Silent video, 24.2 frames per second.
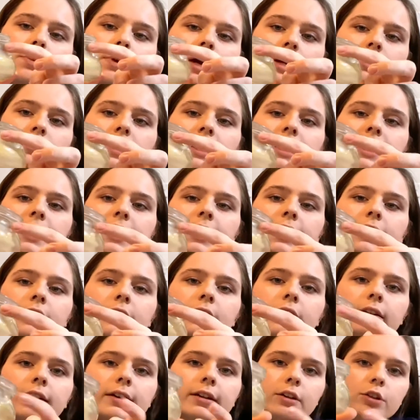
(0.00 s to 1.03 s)
right
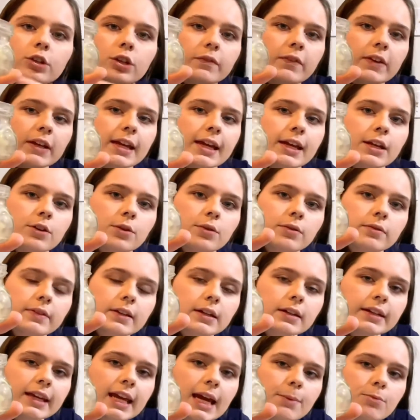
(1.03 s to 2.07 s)
here. I don't know if
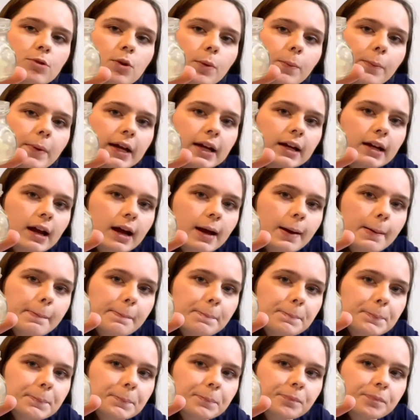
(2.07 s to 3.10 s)
the camera will pick it up,
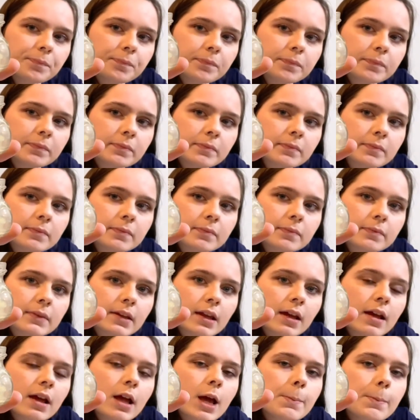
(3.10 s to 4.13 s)

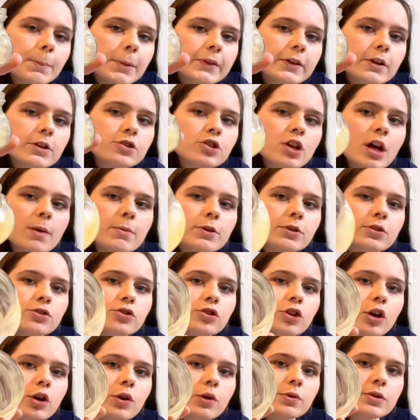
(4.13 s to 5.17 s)
but there's almost
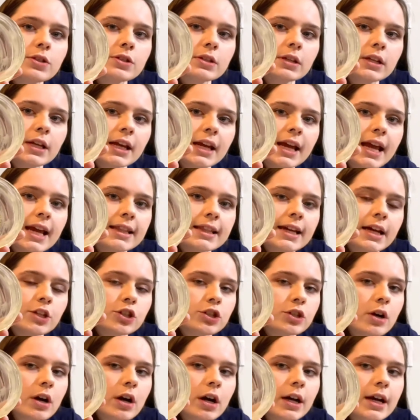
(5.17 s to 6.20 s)
no sooting in that
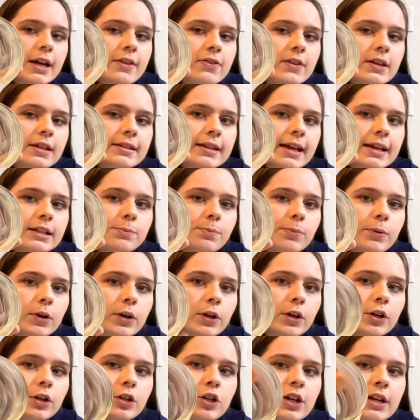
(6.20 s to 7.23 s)
jar. And this has
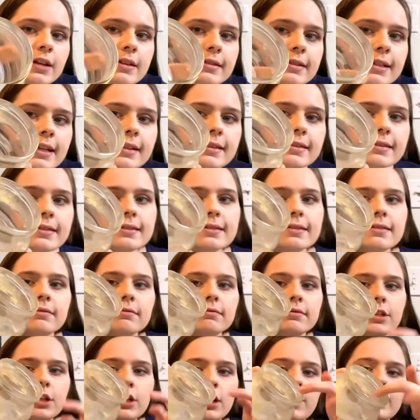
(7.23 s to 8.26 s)
burned. You can see it's,
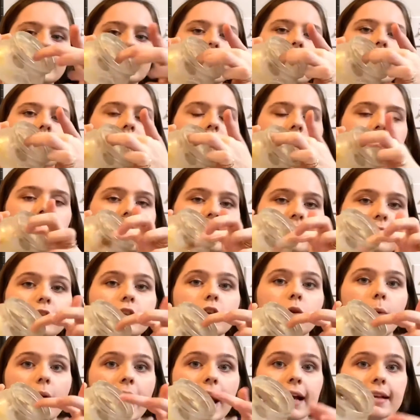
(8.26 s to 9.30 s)
you know, it's got residue
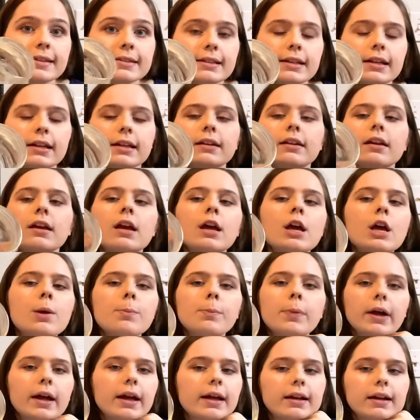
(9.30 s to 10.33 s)
wax in it, but